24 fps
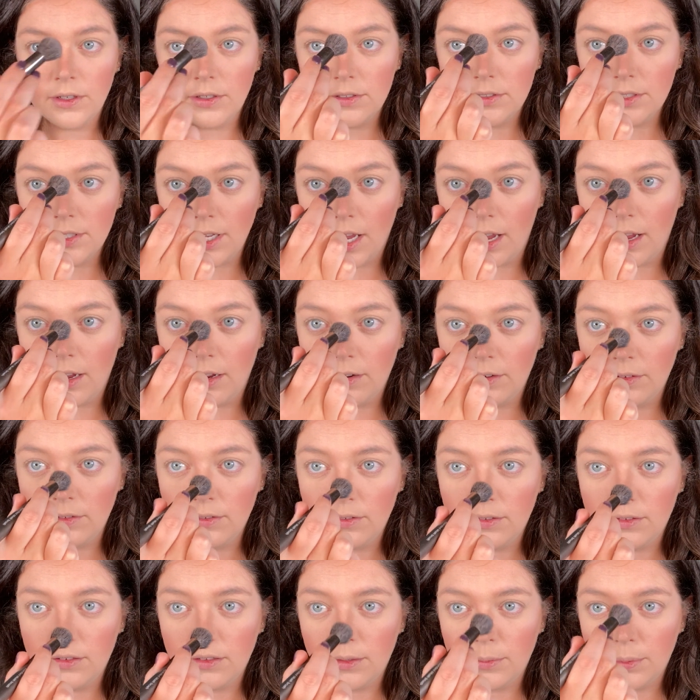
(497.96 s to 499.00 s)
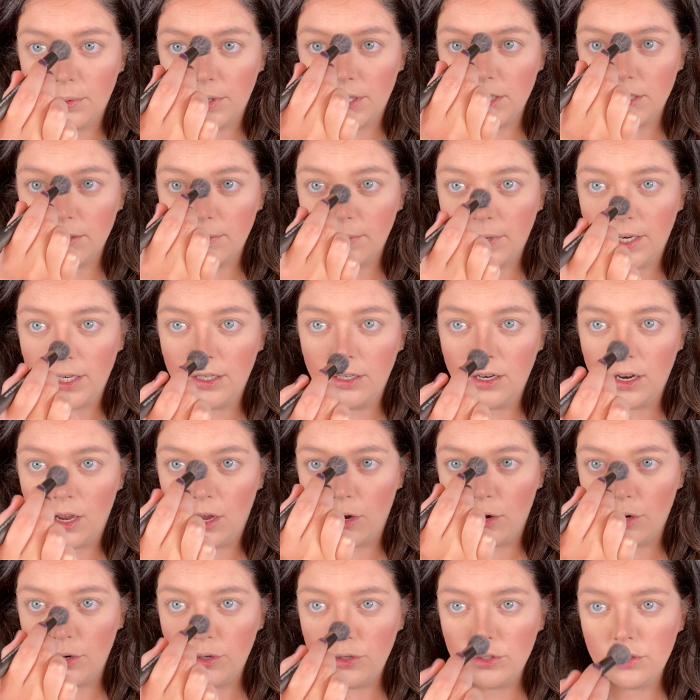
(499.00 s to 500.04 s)
Down the bridge of my
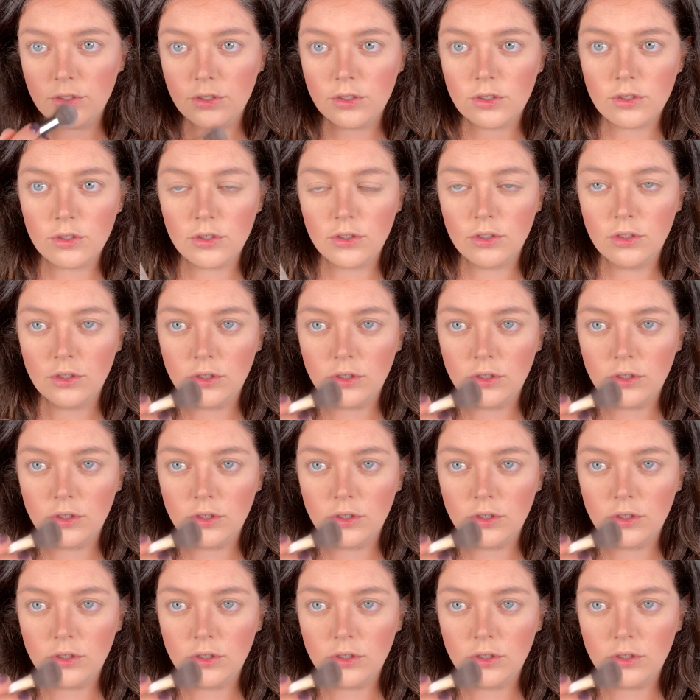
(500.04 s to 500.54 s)
nose.